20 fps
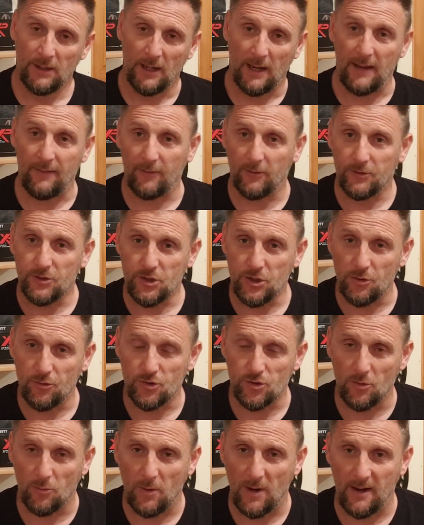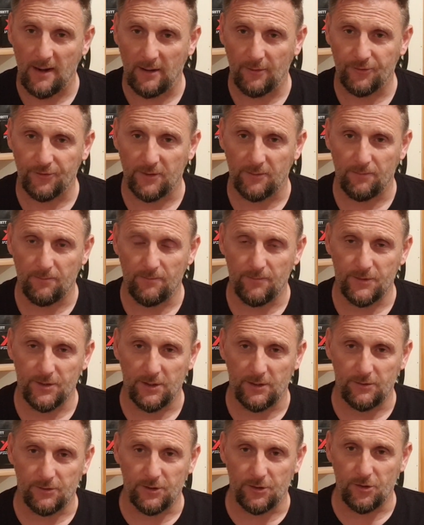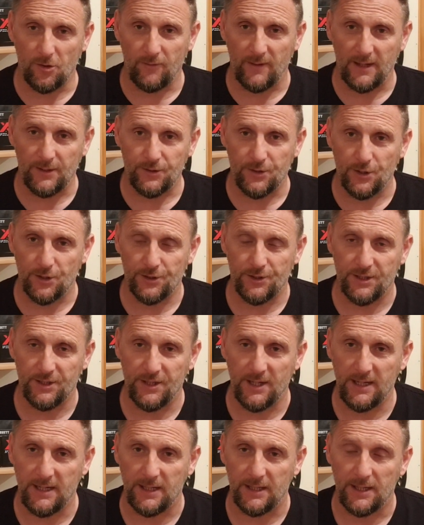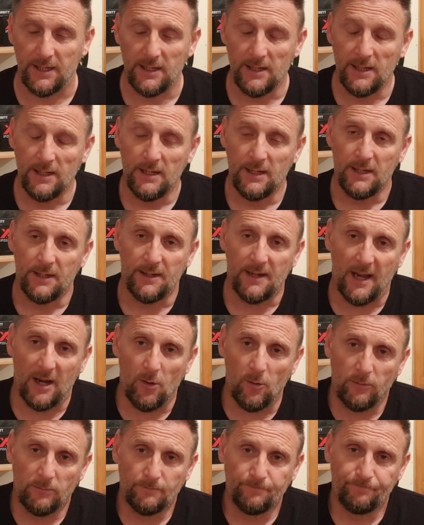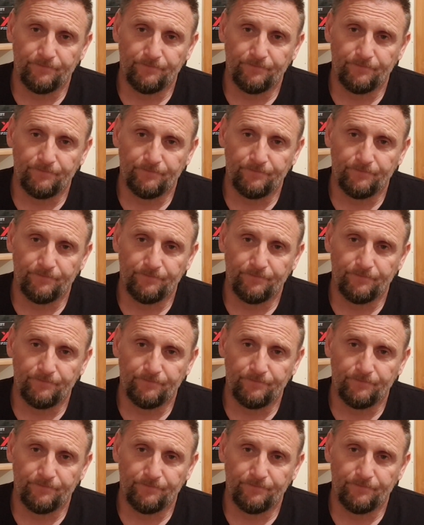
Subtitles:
And they'll choose somewhere else to do their dirty deed. Now,